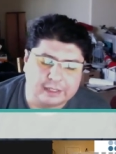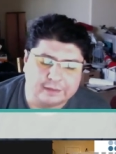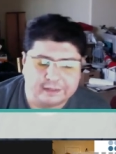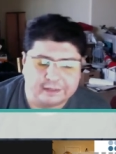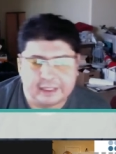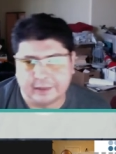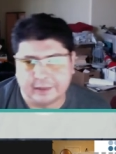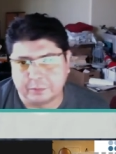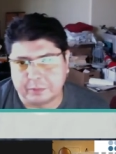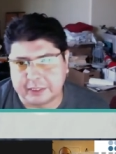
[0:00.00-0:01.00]
and
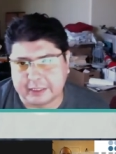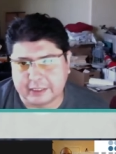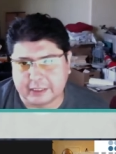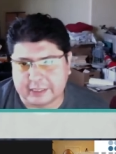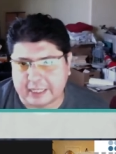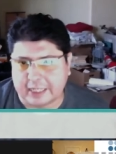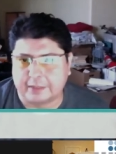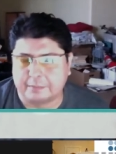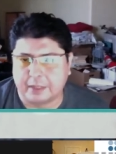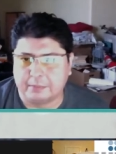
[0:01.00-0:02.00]
then we attack the
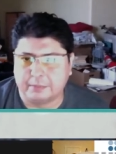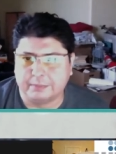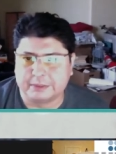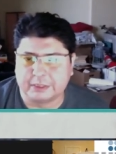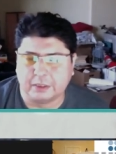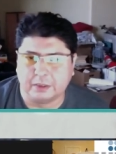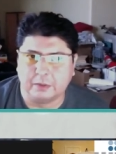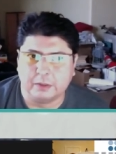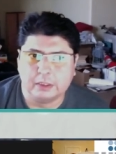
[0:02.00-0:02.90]
problem. So